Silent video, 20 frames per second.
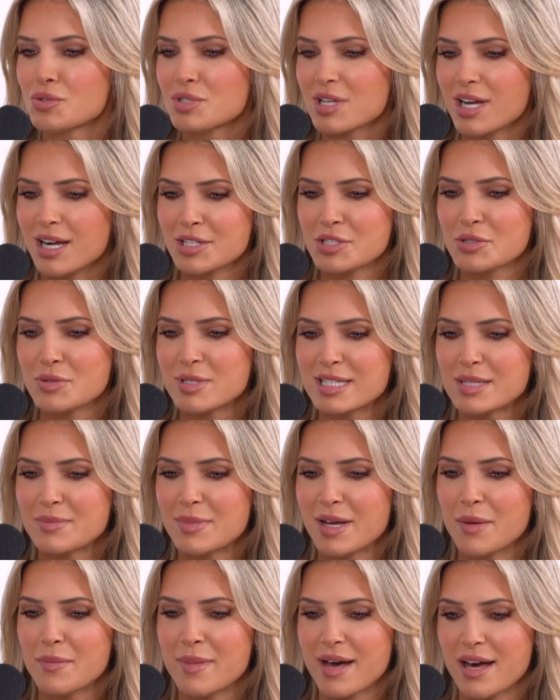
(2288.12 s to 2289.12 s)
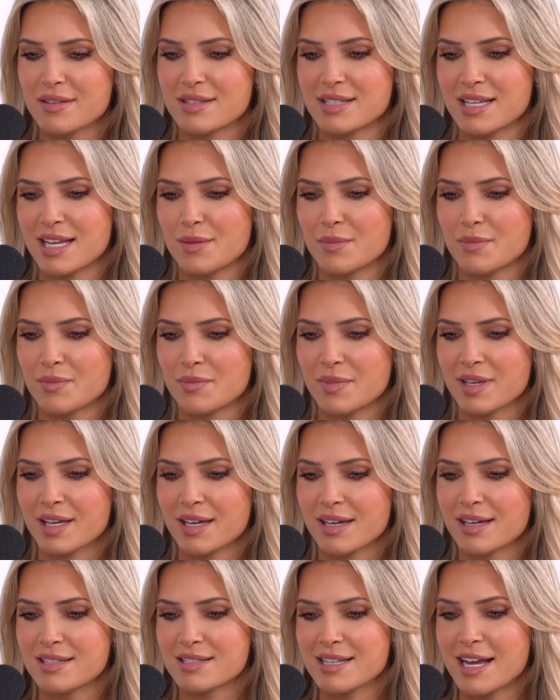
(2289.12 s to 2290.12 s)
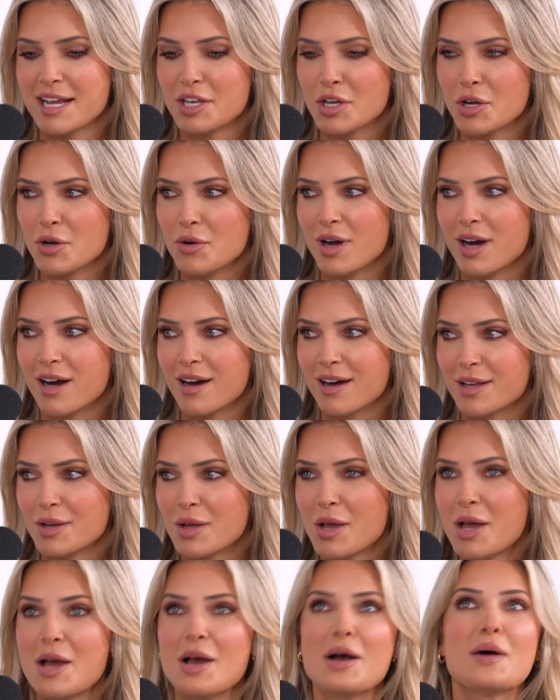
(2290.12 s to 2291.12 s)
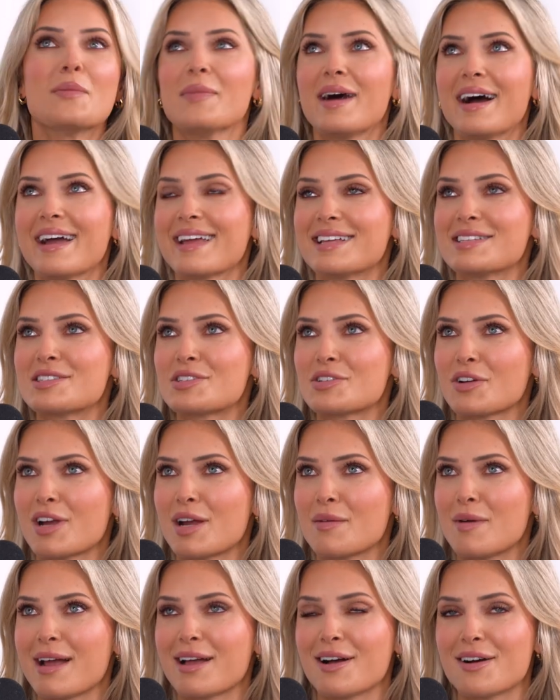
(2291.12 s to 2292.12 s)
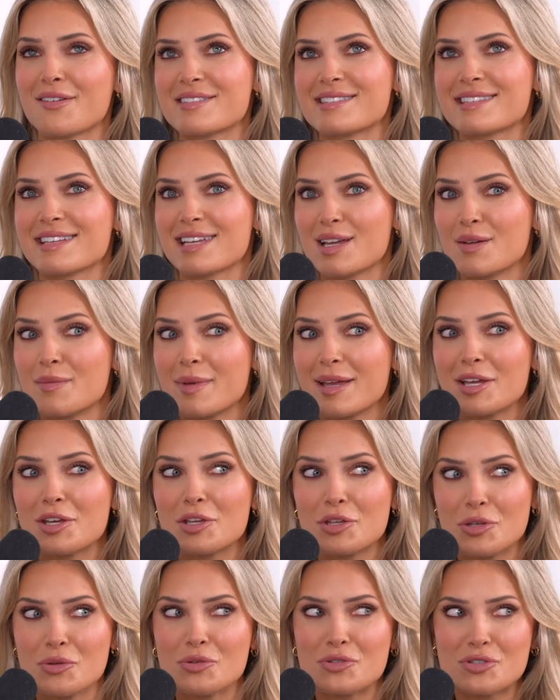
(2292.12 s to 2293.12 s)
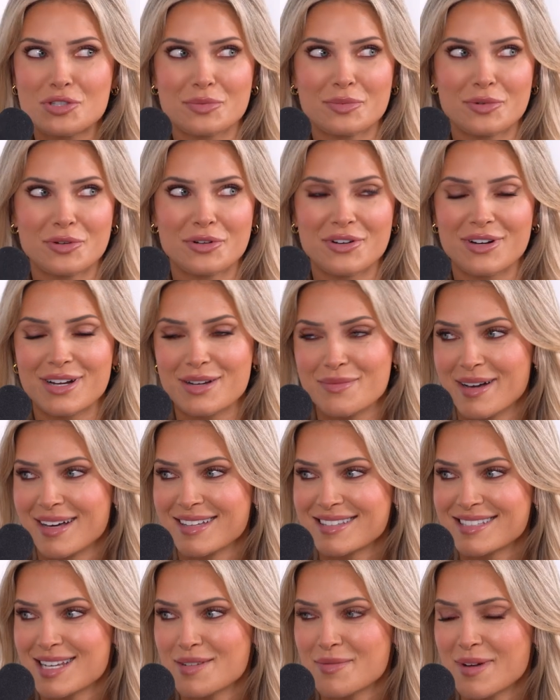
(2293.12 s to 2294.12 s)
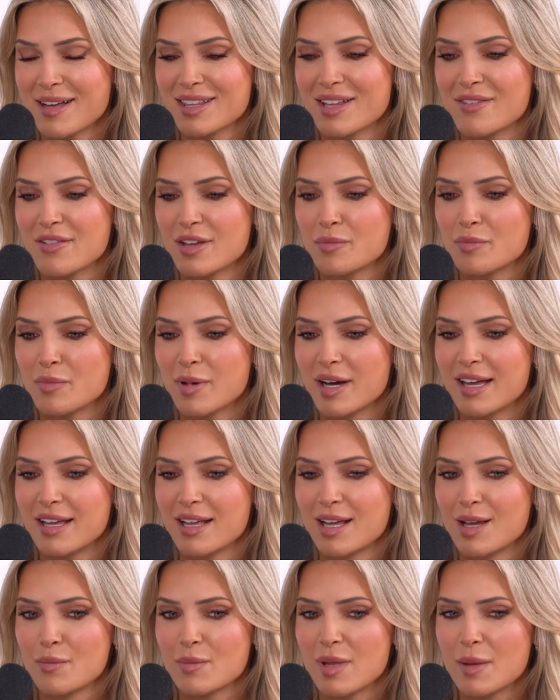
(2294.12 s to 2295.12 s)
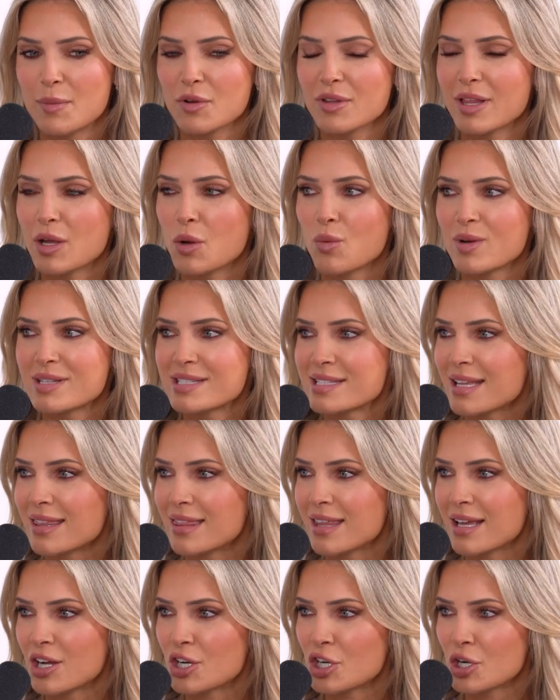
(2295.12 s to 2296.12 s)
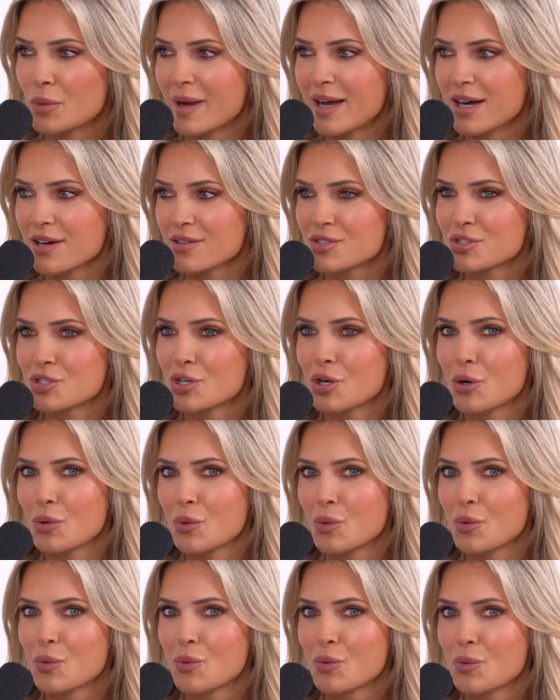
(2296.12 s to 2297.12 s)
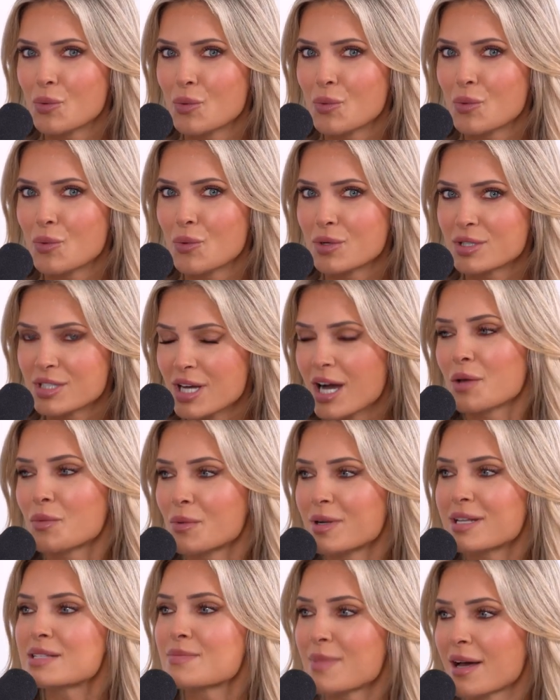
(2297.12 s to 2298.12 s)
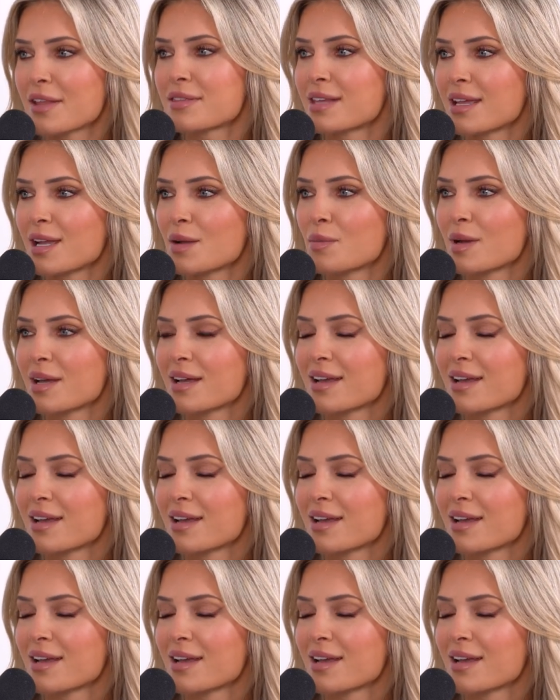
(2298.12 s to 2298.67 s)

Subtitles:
talk to us about mouth tape, because I know on my Instagram, I obviously am a huge supporter in mouth tape. I love it. But people are like, what's that thing on your mouth? So Todd, what is mouth tape?